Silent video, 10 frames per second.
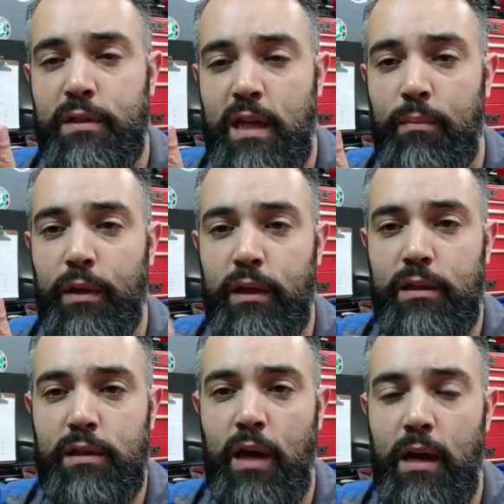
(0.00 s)
assembly
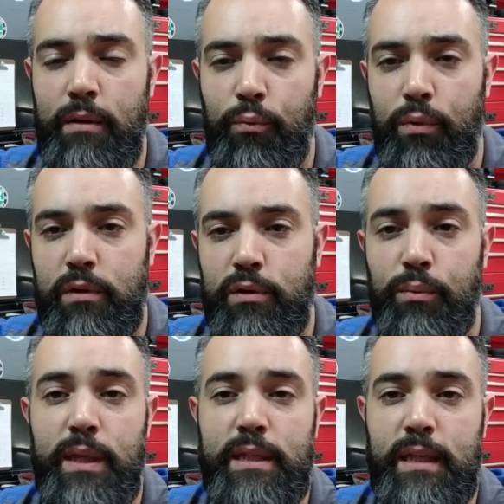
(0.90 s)
to
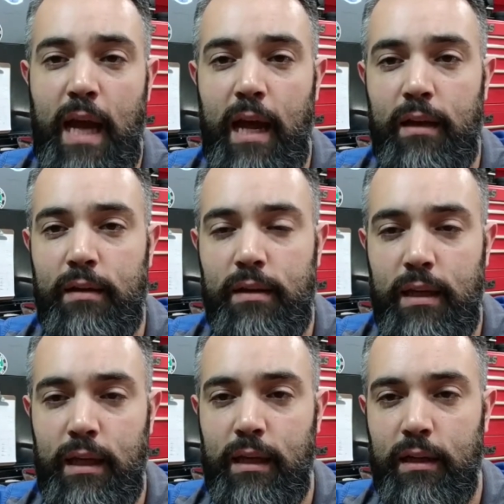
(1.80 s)
withstand
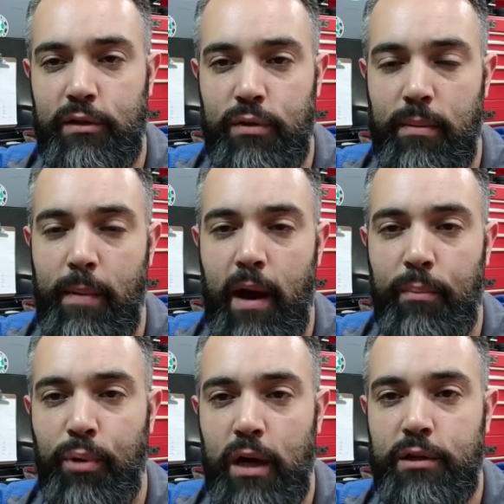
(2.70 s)
the extreme amount of
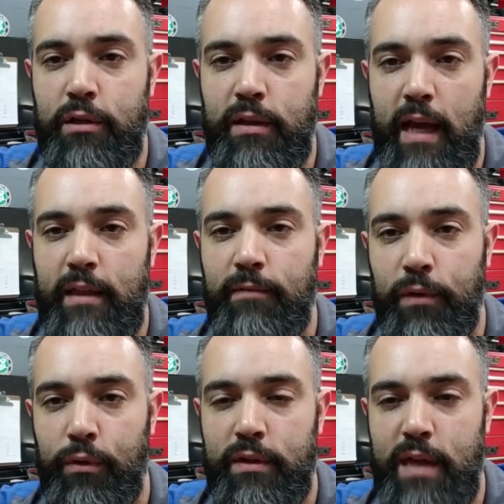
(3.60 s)
pressure that the
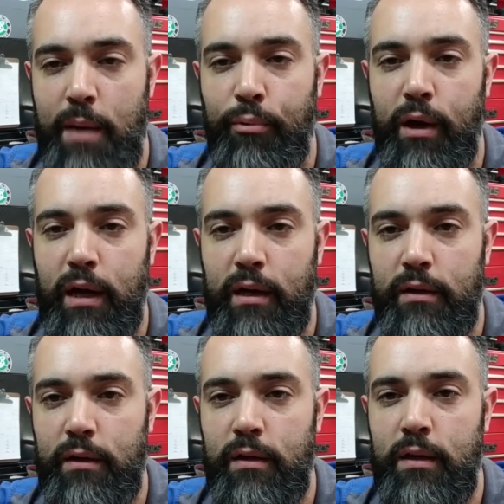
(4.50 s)
fluid is operating
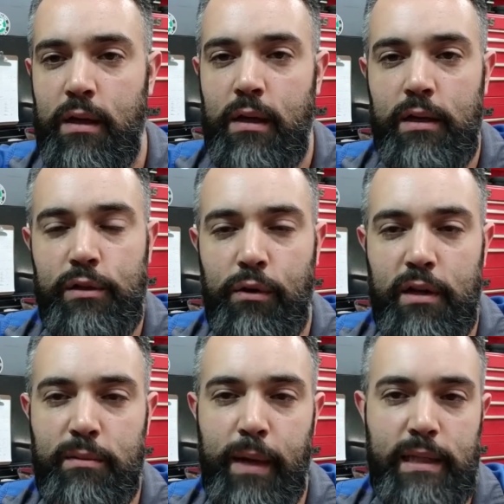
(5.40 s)
under. So it
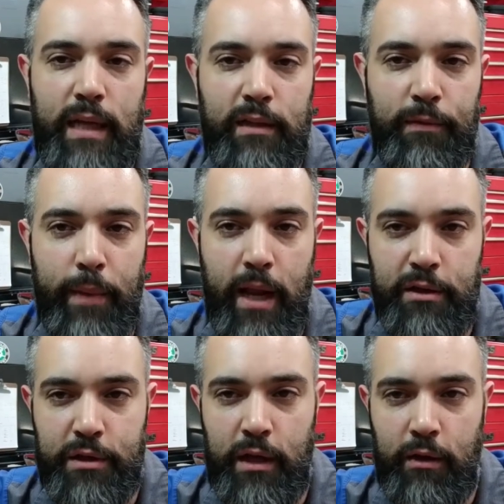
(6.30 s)
doesn't make sense from an
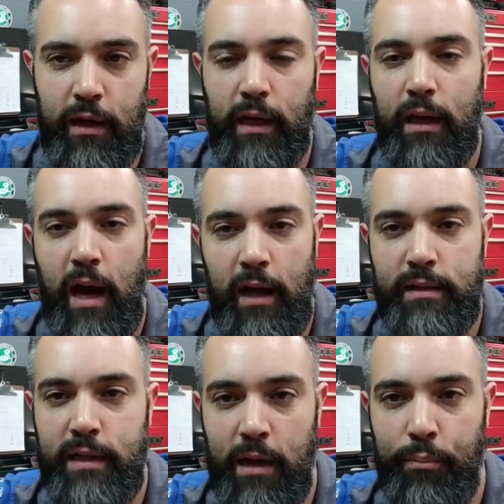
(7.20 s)
engineering and
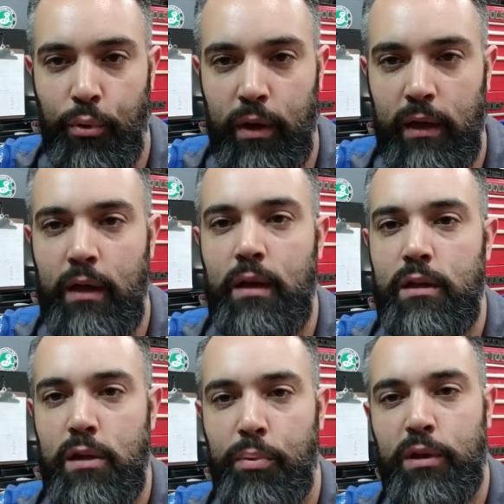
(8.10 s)
cost standpoint
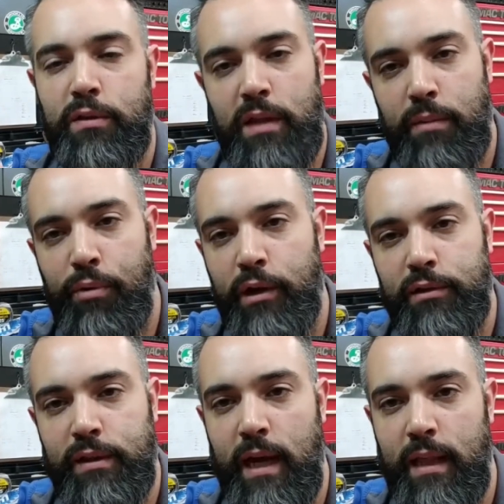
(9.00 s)
to put those on the
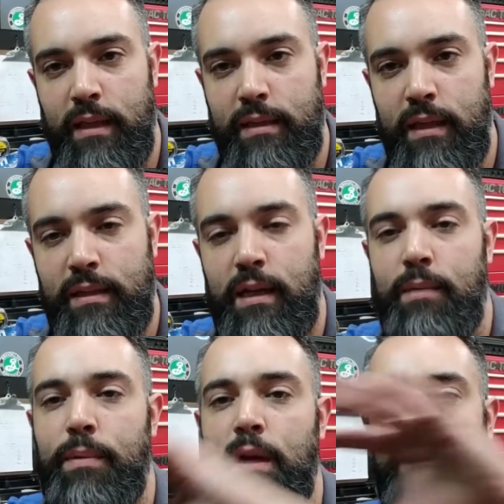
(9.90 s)
pressure side of the
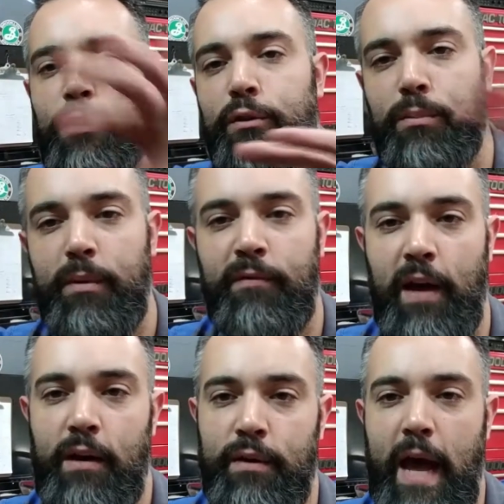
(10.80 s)
system. Those will be
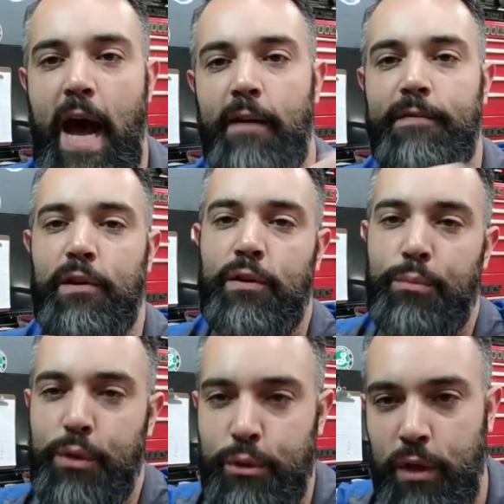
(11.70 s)
found after the
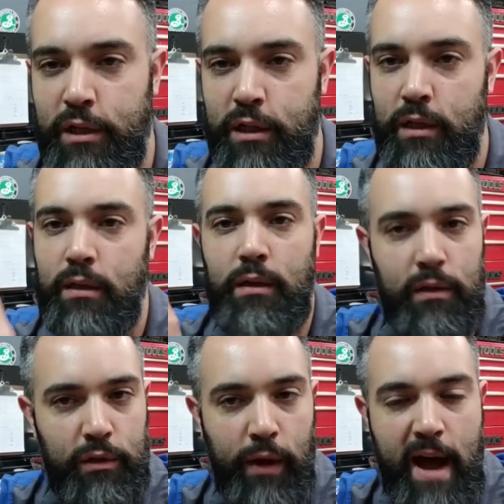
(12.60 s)
restriction,
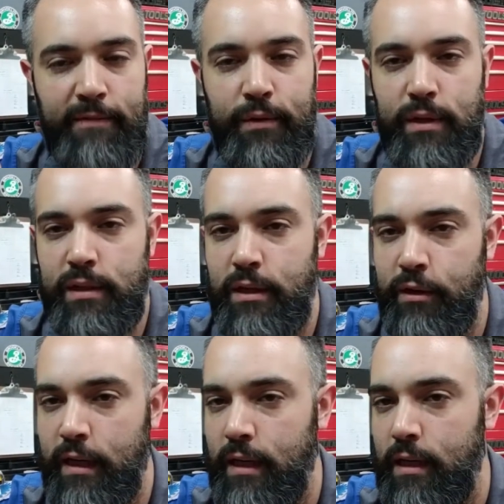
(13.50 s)
so after the
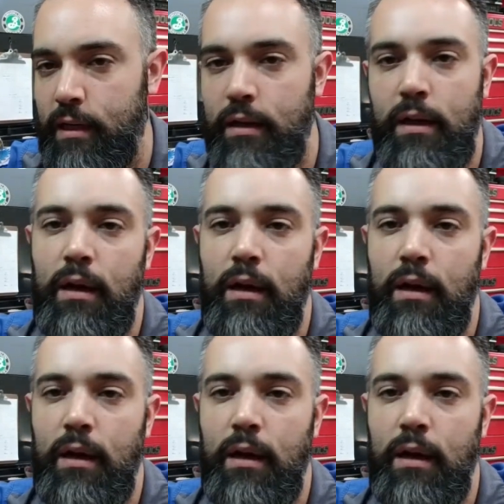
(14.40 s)
steering gear,